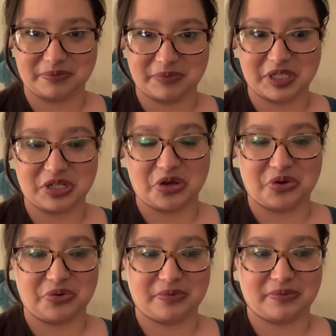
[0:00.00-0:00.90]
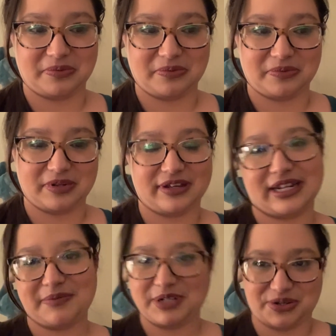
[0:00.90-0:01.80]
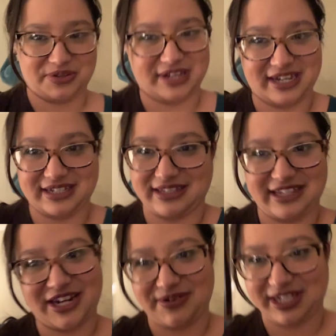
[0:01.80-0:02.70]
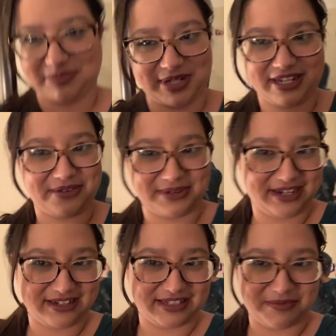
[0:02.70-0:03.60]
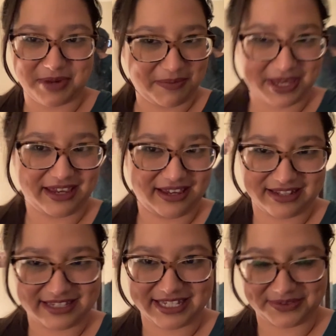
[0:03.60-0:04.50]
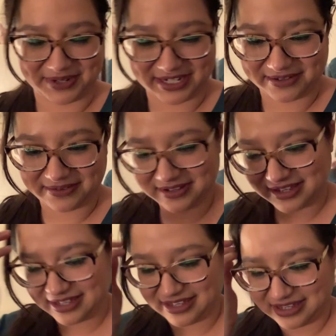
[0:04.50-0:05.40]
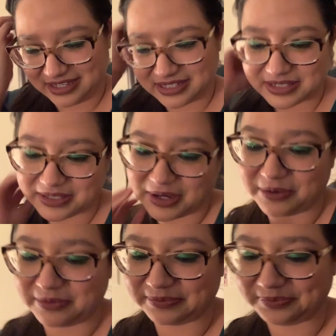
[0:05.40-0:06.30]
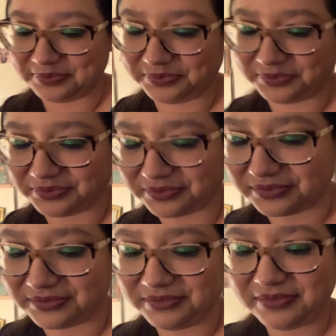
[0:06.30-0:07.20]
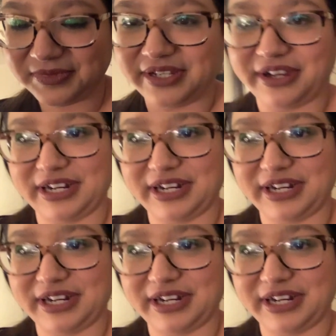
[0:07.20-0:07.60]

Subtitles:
you know. Like, let me show you guys and then I'll explain it, right? Because I'm not making any sense right now. So, here,